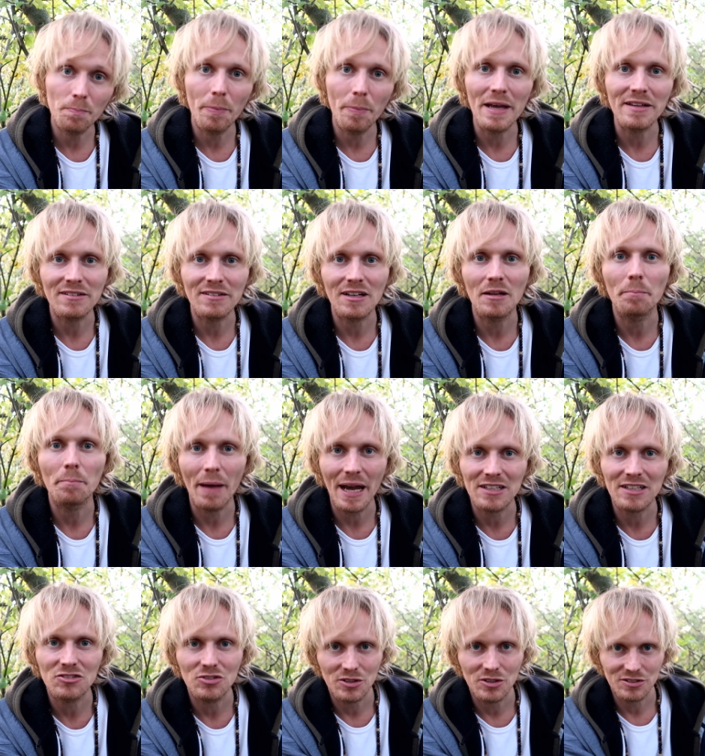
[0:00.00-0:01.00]
basically
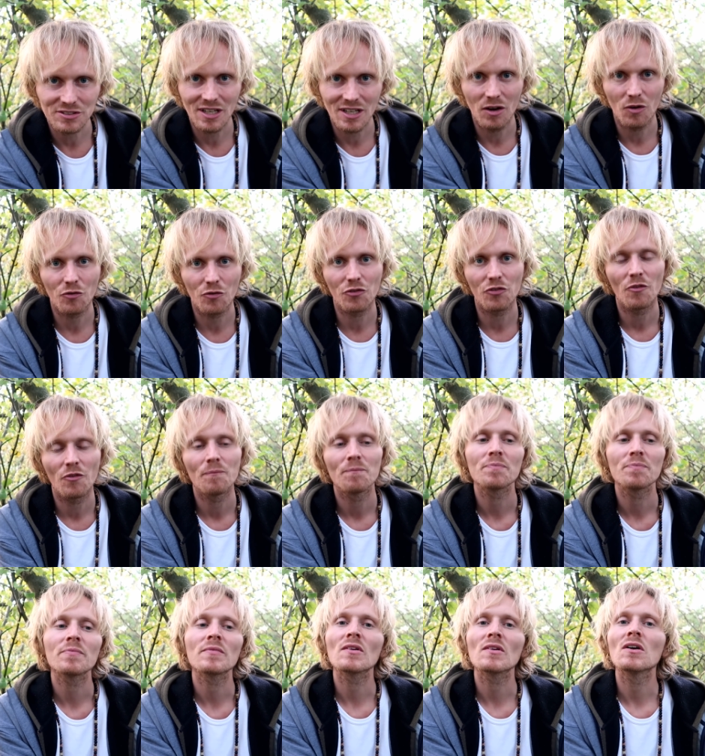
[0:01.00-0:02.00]
back to yourself,
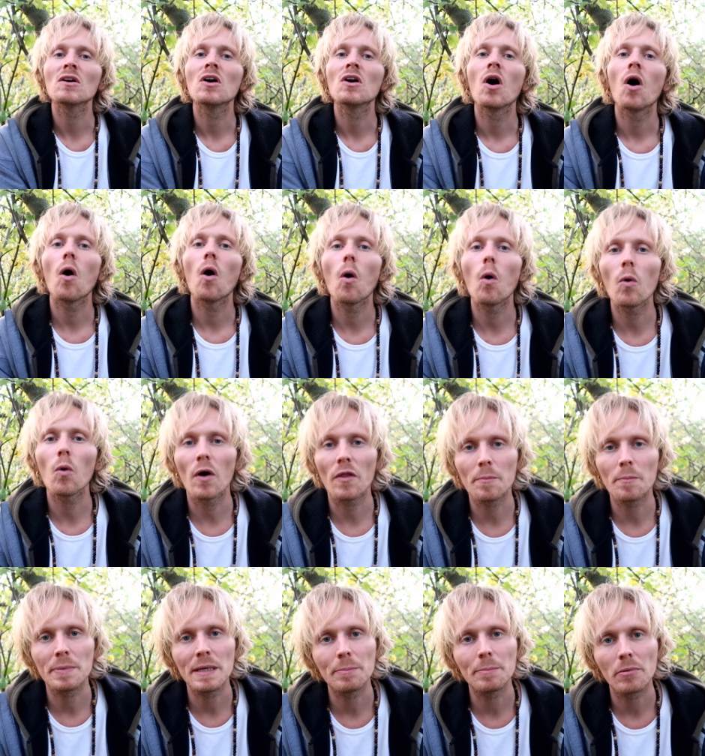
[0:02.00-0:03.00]
or
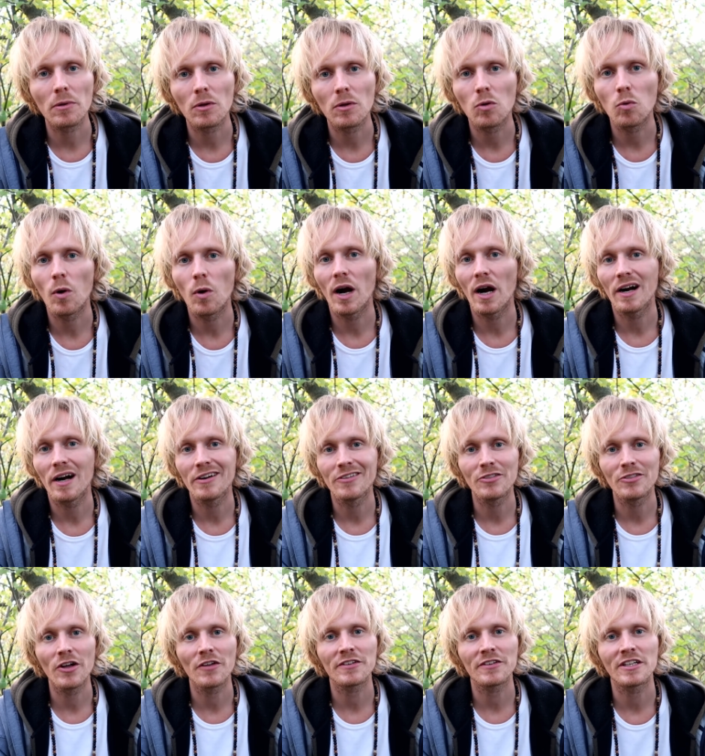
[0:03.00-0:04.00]
other people who are
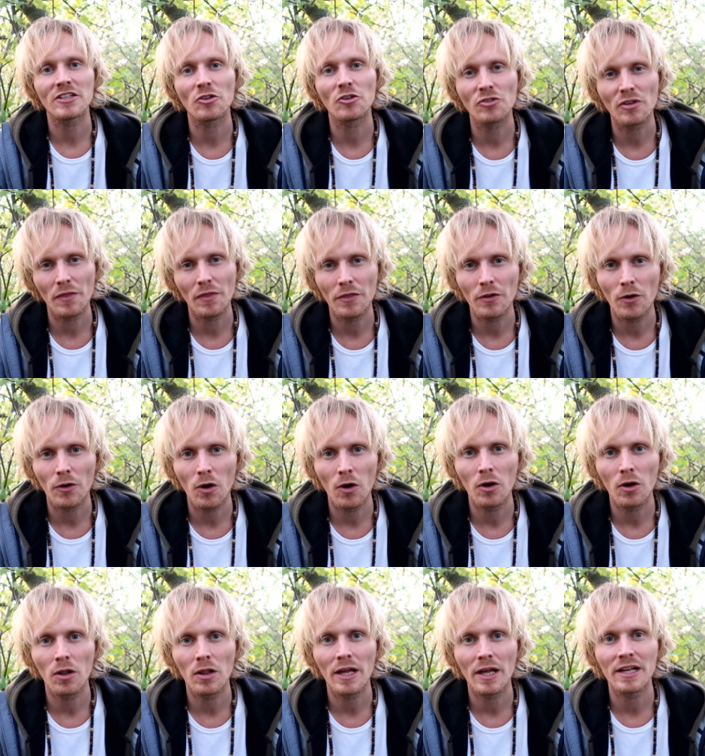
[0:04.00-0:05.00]
not interested in the
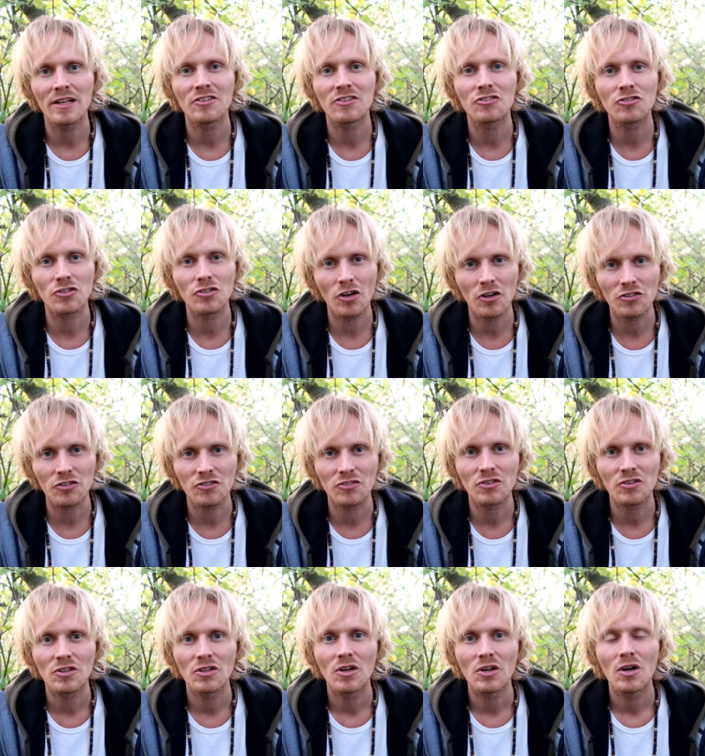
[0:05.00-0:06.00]
oil and just
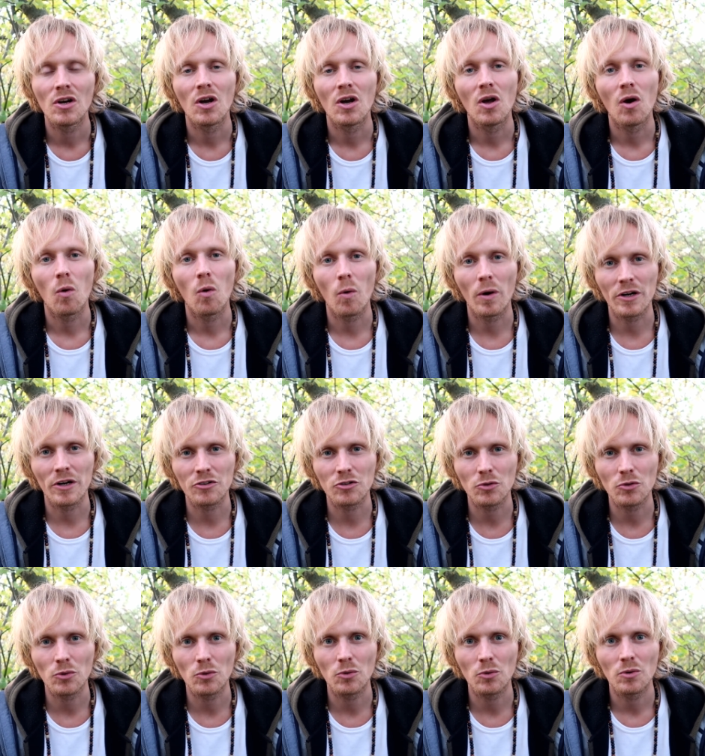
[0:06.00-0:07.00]
want to
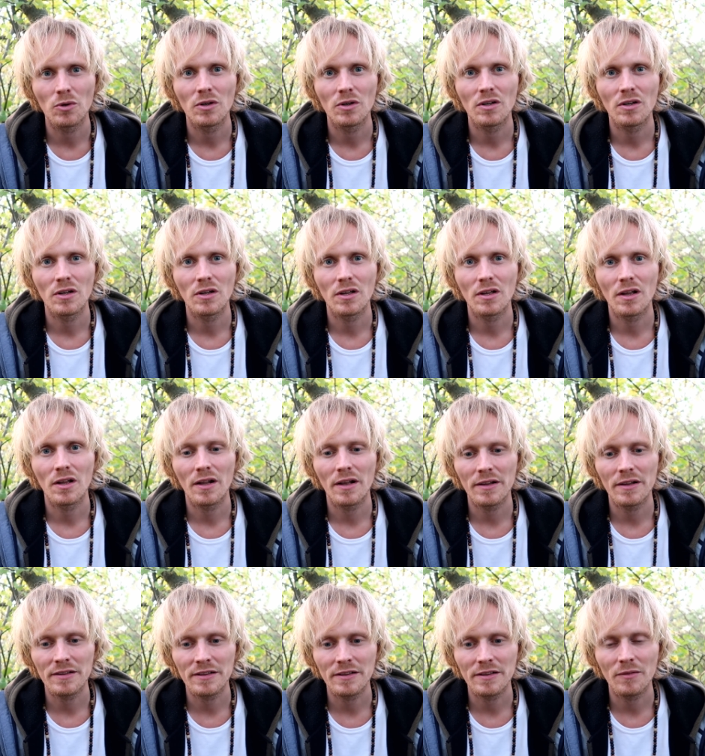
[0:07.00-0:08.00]
do
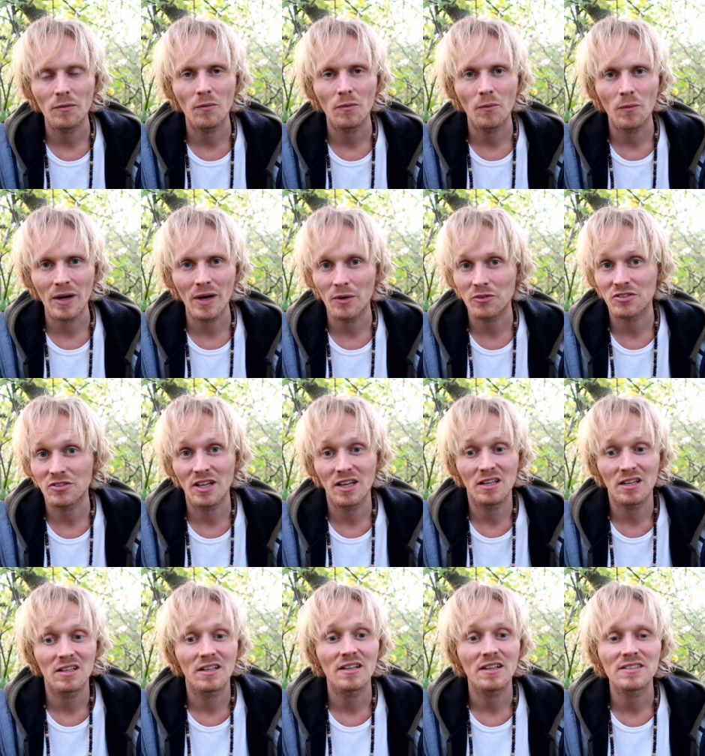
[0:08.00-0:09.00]
what I'll
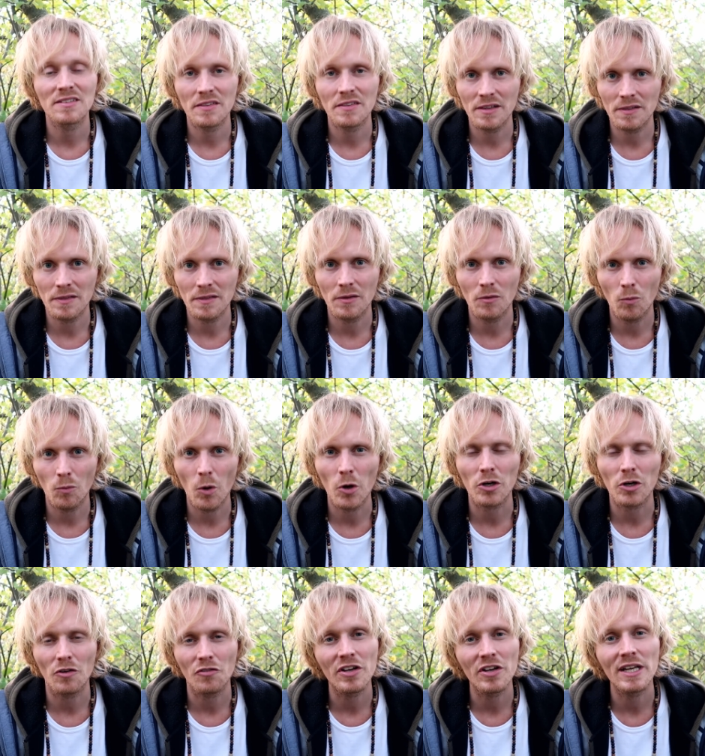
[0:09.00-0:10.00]
say, the
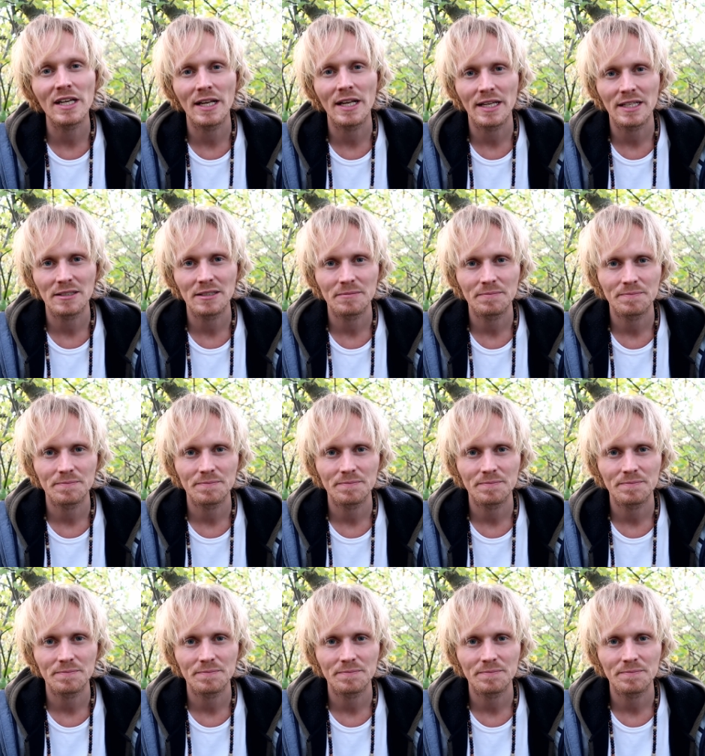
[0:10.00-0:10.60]
work of healing.